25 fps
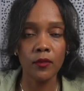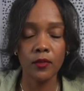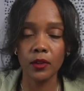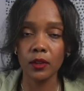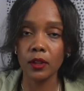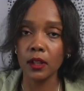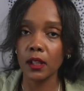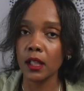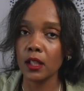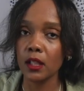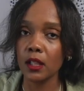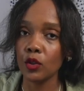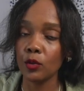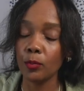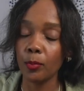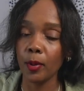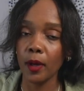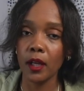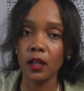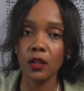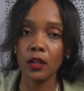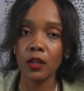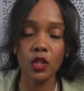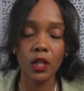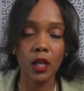if you're looking to
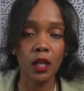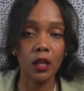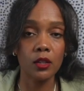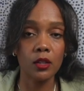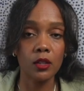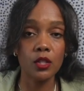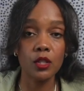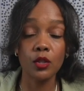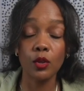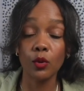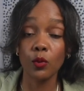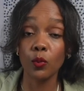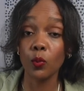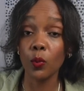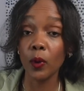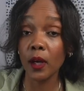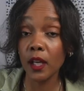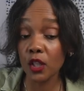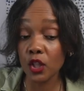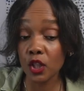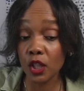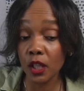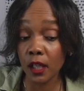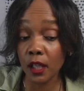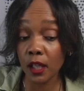pay your child's
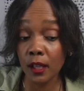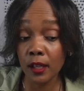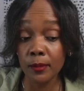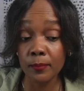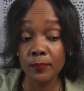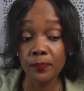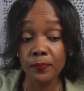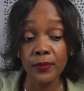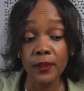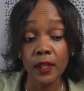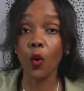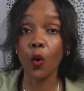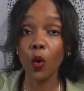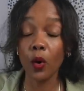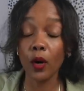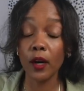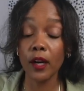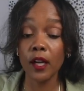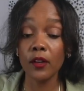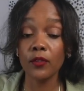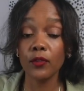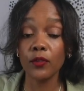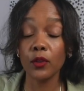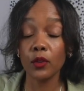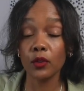tuition, or
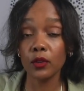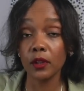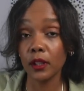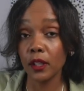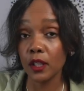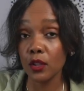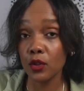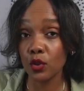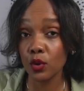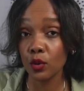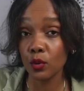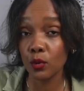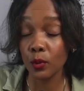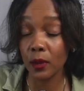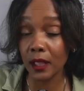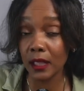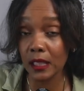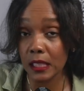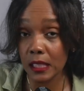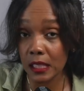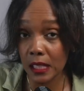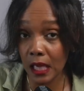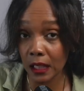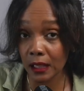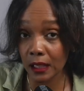if you're looking to
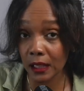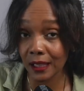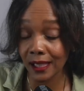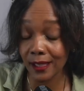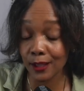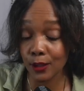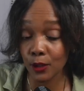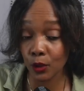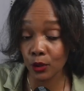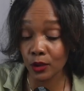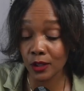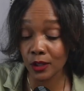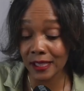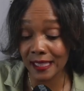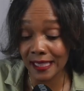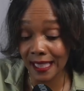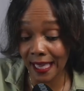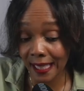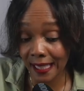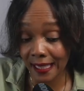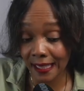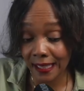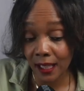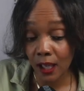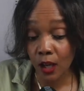consolidate your
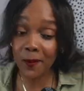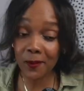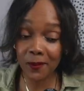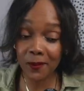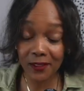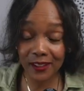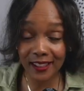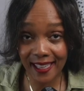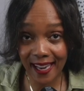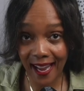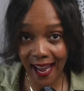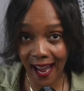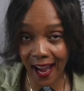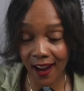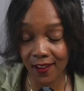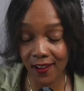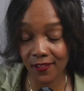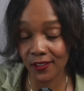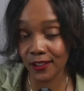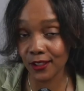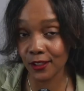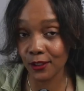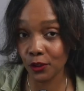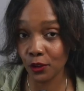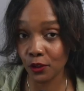debt only
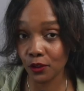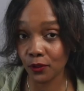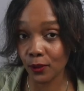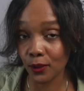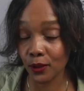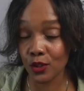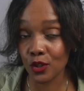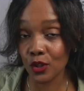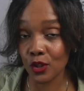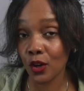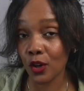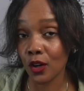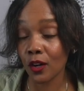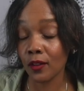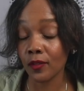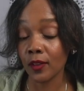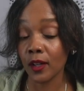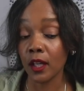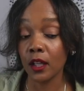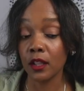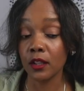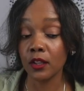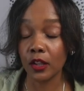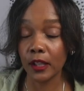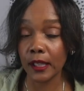after you've resolved
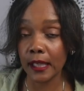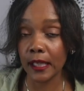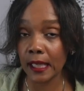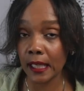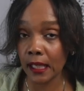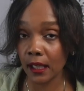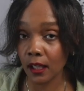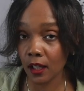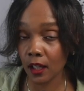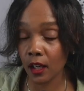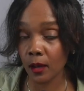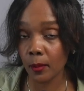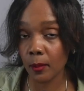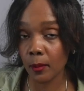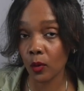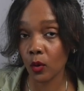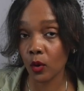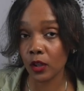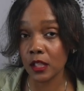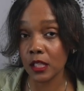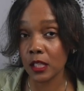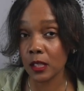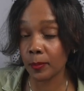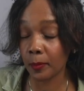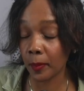your income
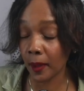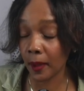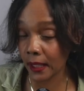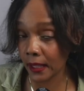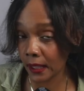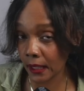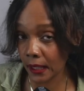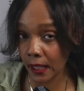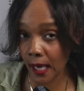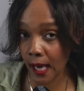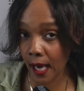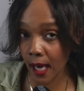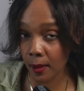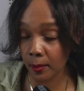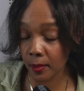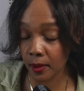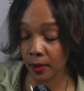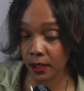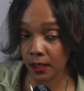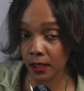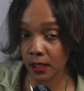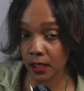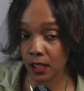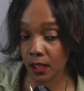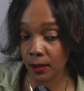or spending
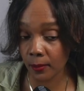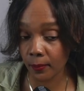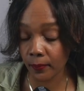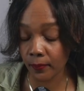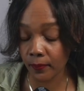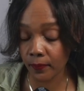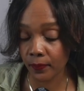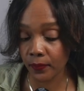habits,